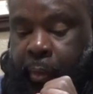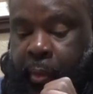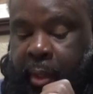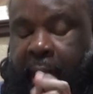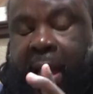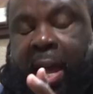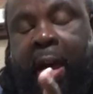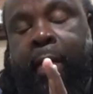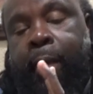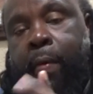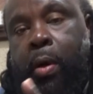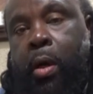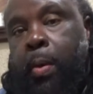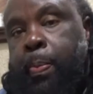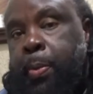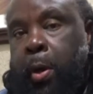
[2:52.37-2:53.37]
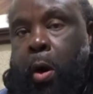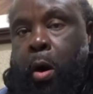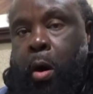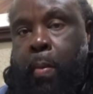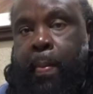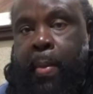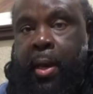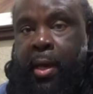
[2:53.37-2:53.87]
They have upped the
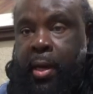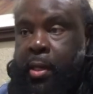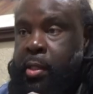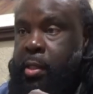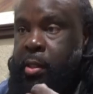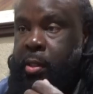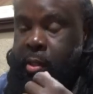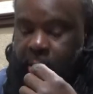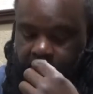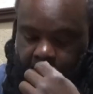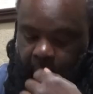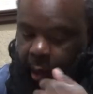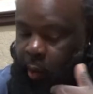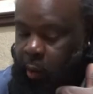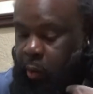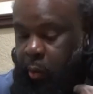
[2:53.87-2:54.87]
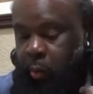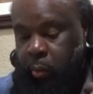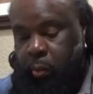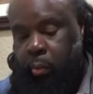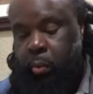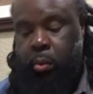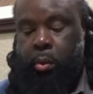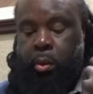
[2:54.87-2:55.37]
R M S on